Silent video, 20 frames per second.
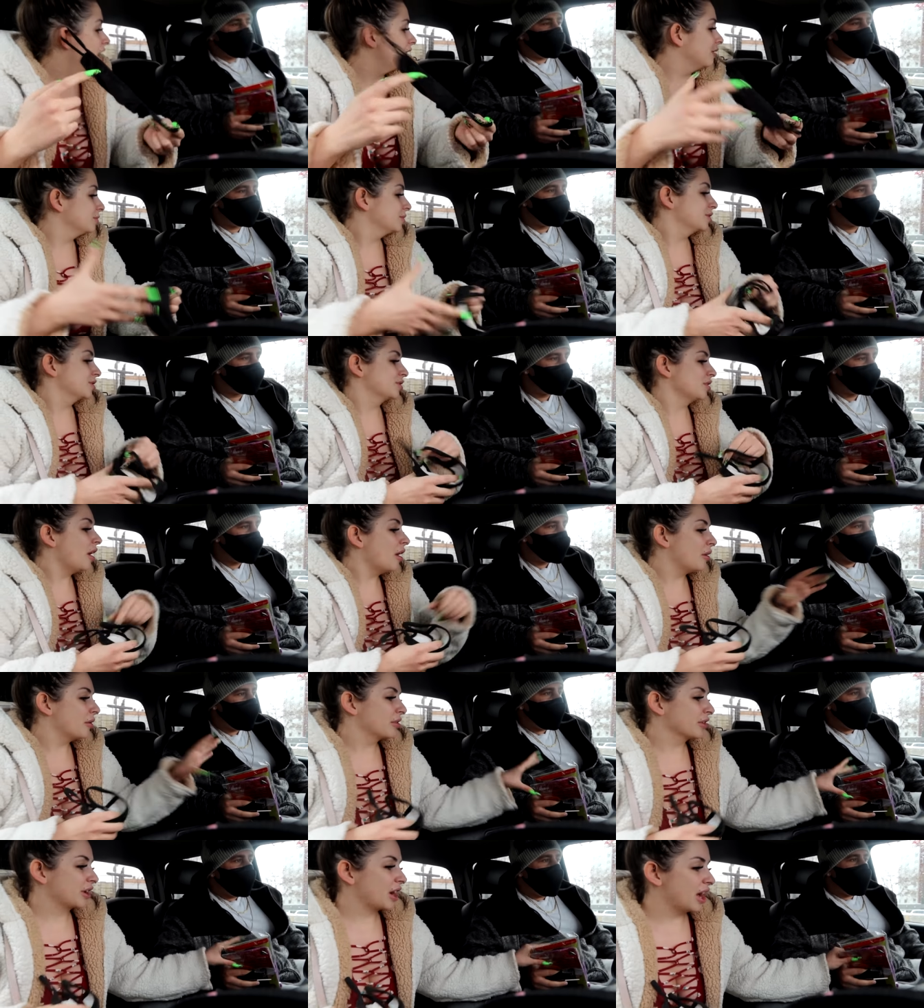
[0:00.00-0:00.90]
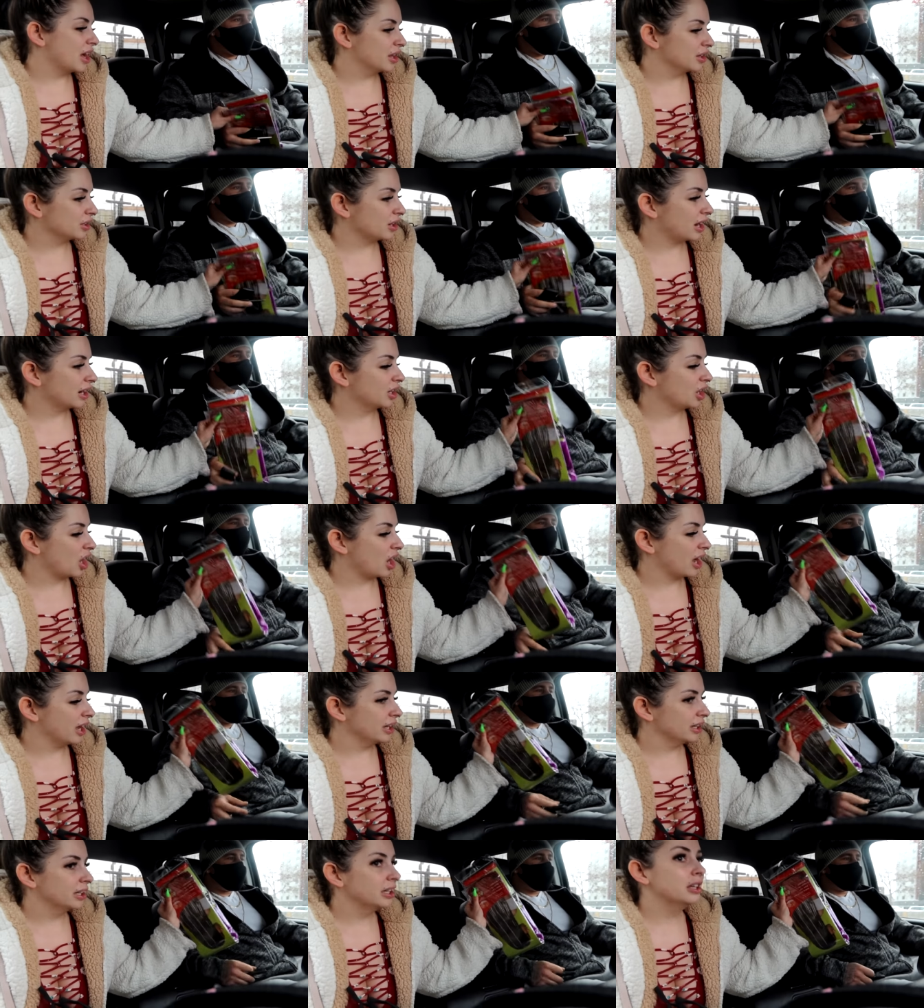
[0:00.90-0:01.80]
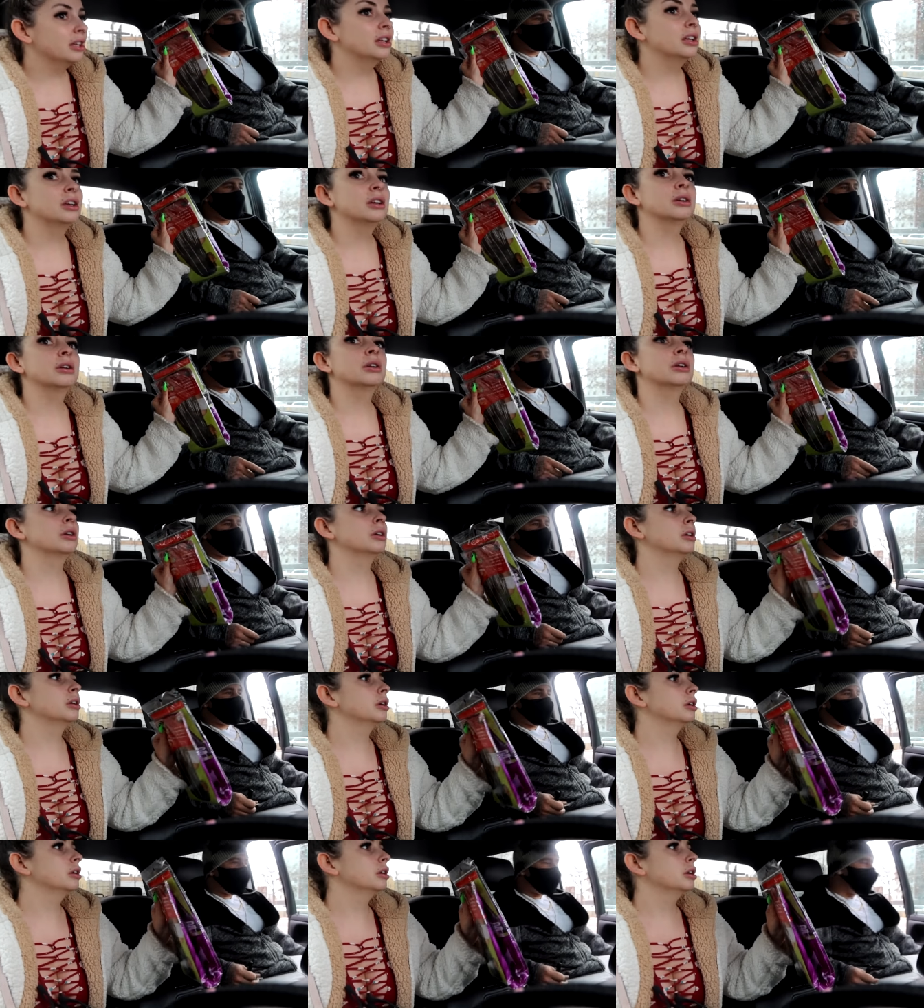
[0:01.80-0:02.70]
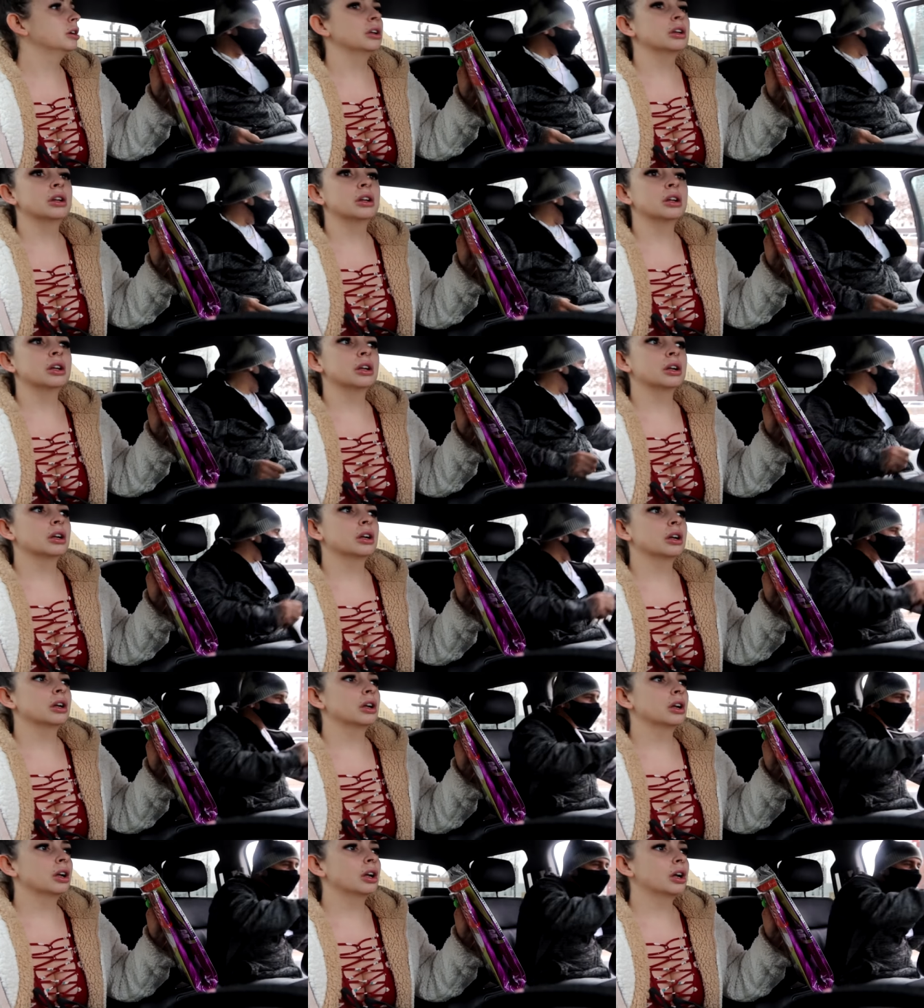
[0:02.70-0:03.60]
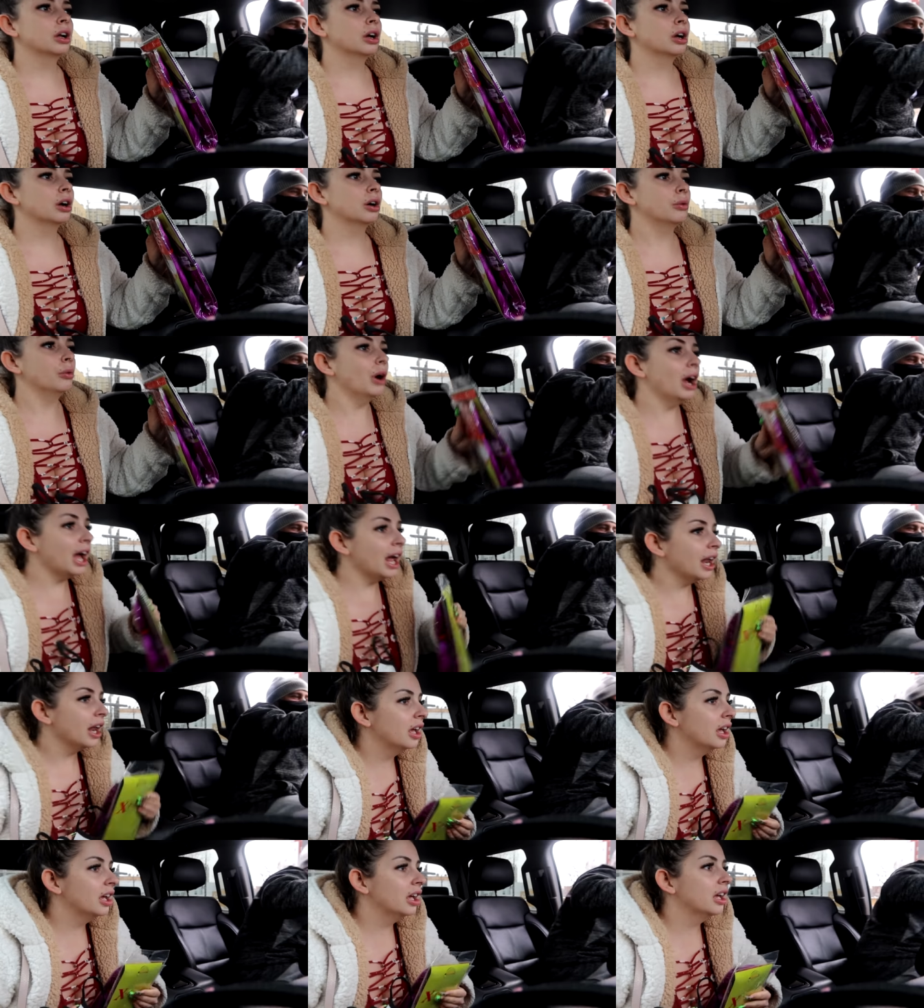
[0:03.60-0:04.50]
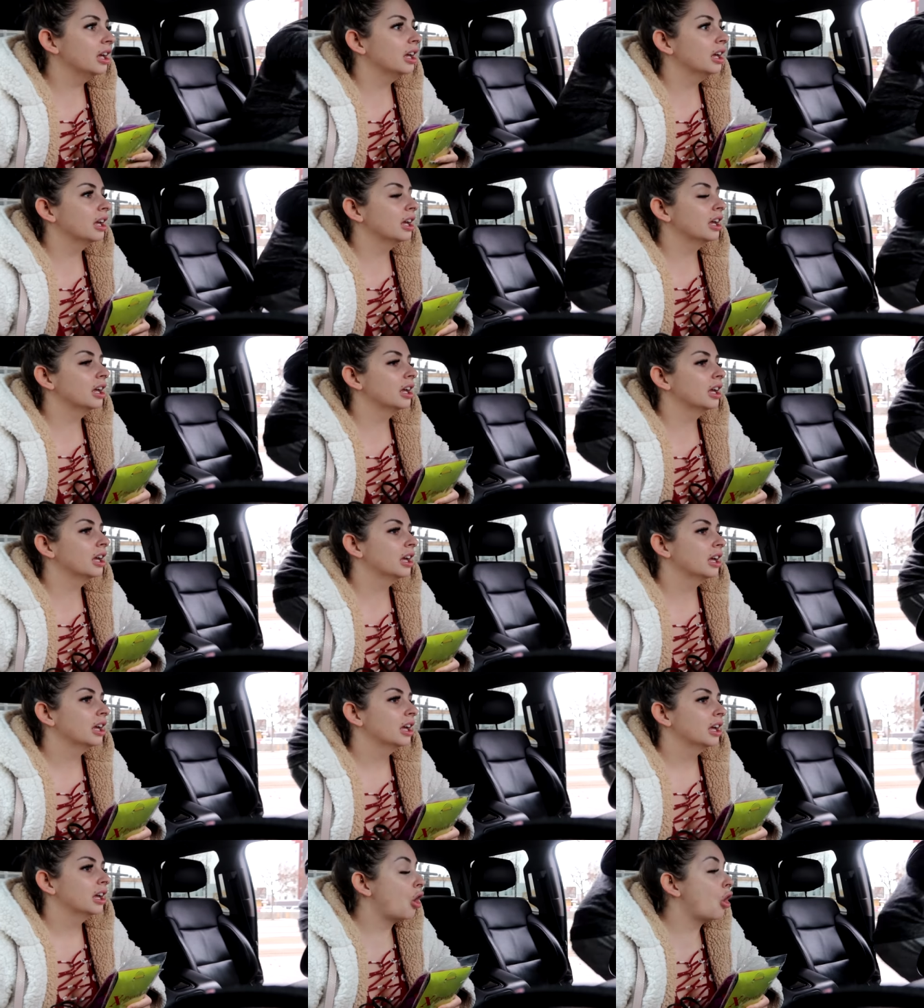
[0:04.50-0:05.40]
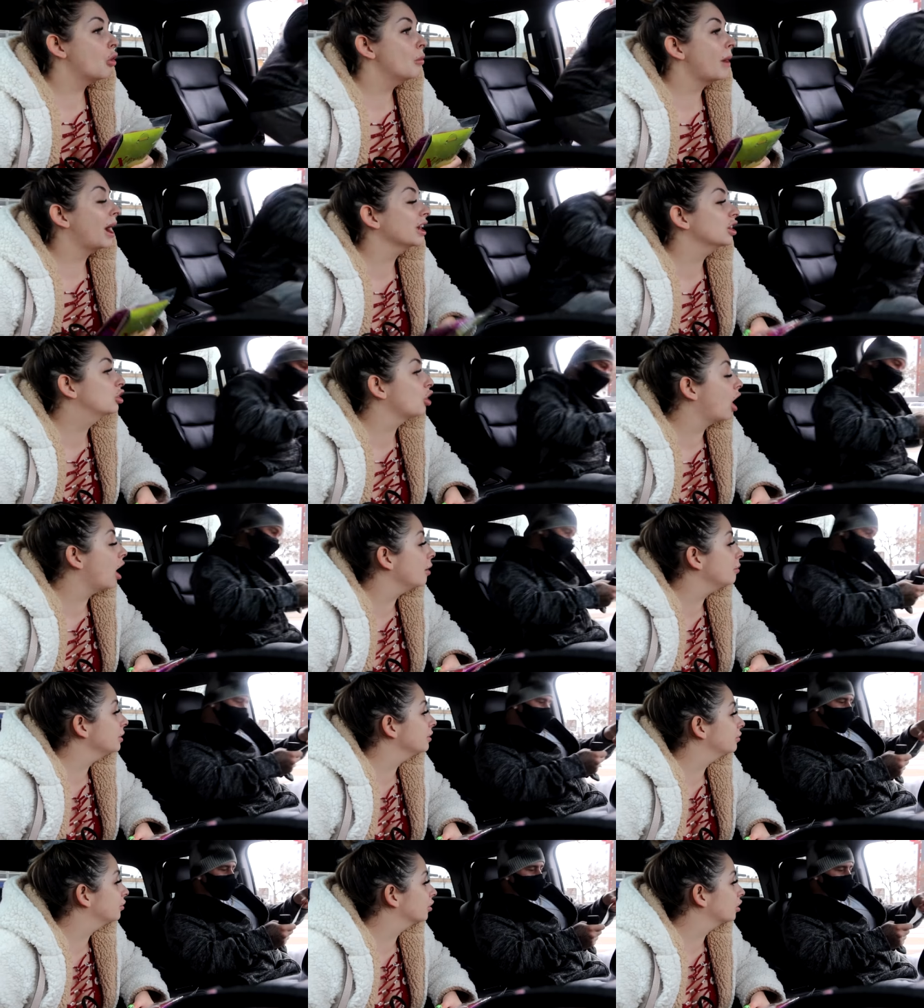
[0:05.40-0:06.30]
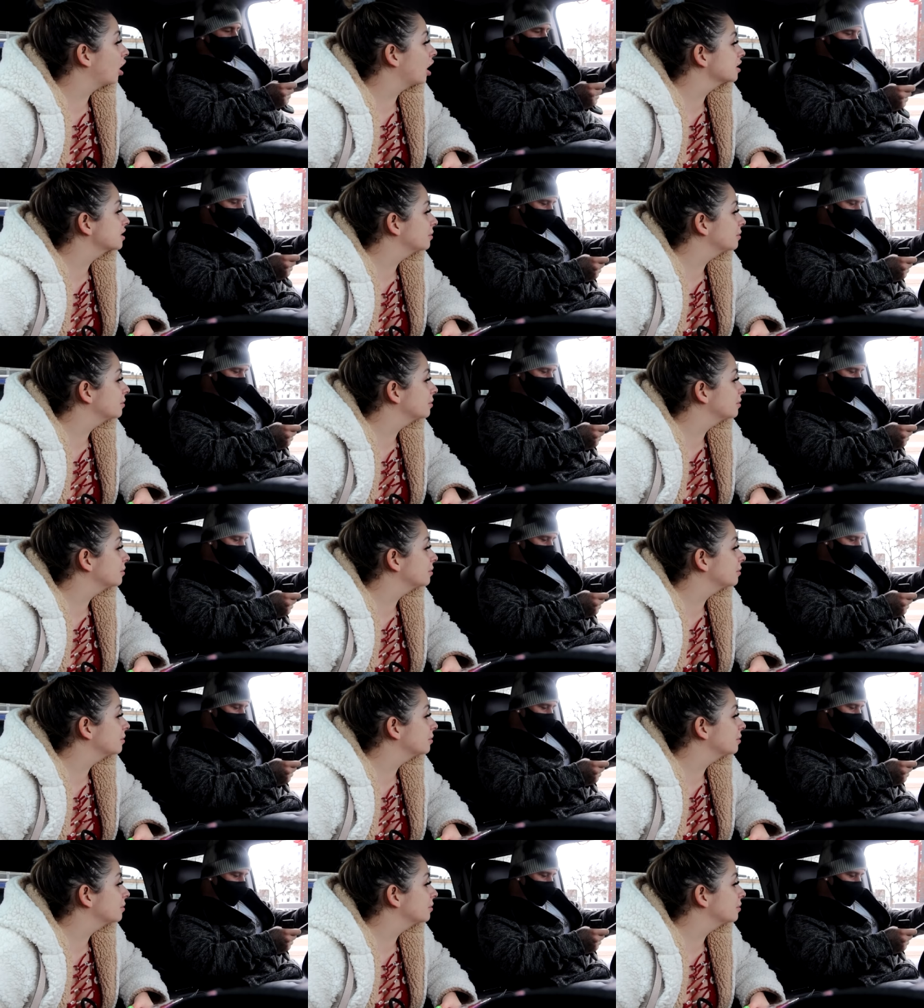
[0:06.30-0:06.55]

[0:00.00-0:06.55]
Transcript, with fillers: um, so the color I Are got. Are you kidding me? I got a ticket? What? Oh my god. Oh my god, we forgot